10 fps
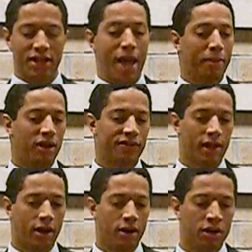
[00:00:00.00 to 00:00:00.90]
contaminants
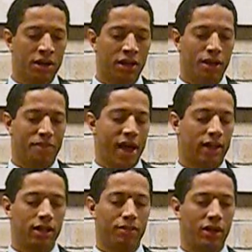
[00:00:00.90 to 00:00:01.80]
that are
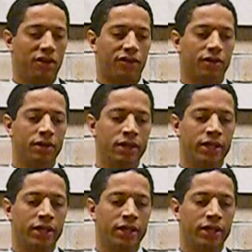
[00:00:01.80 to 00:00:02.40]
impacting the beach.